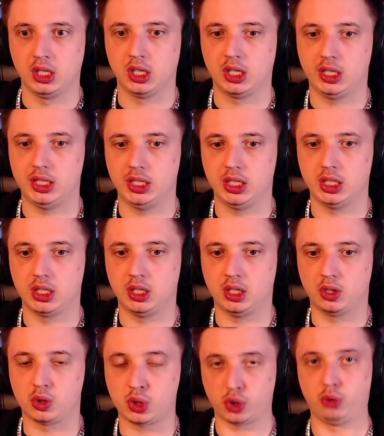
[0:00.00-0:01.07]
in
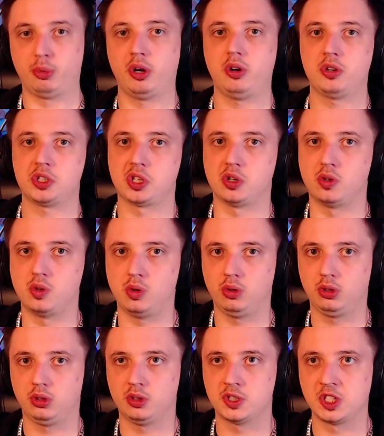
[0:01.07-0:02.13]
October, so
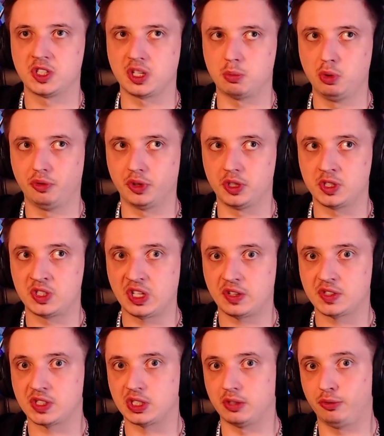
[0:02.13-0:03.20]
since I move on the
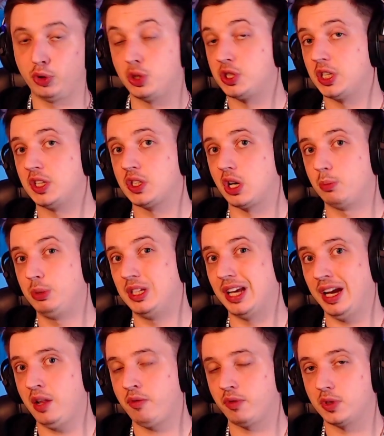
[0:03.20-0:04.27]
6th, the first day is gonna be the
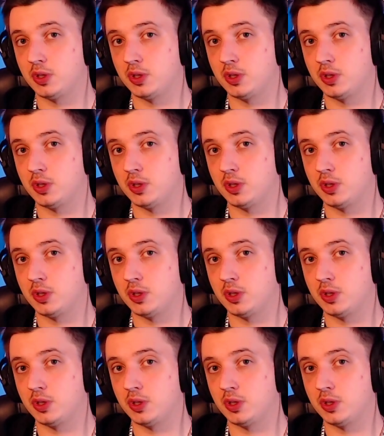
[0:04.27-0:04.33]
8th,